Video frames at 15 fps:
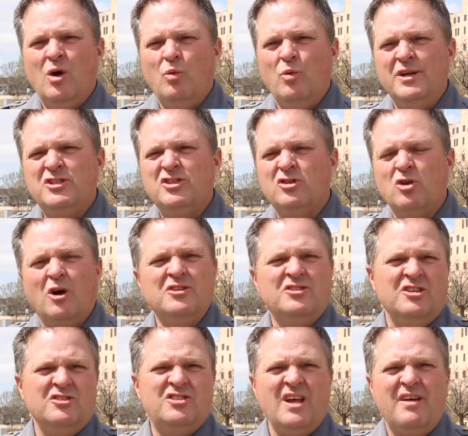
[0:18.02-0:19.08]
which starts
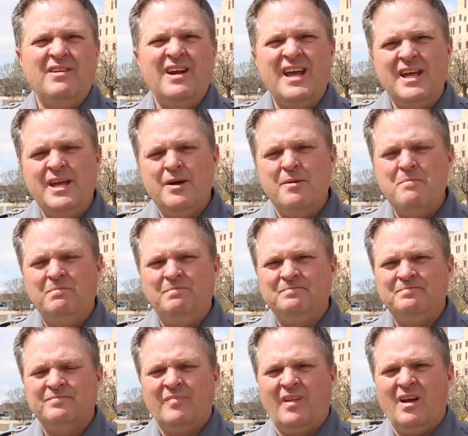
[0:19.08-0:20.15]
at 7 a.m.
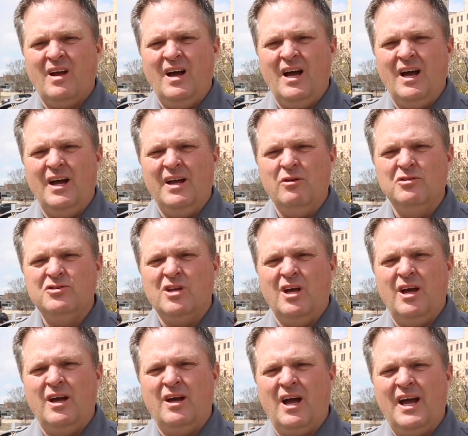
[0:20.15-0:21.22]
It was
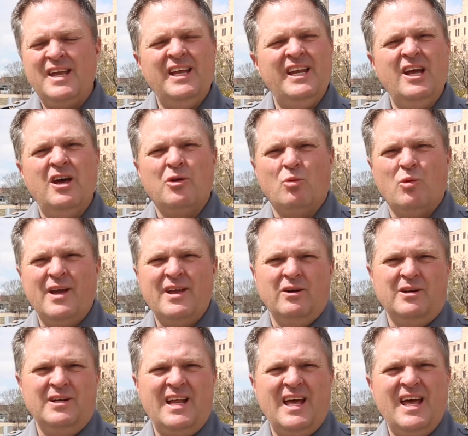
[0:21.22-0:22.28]
like any other
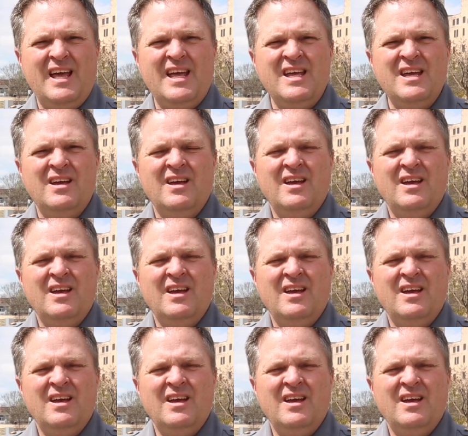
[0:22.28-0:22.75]
regular day.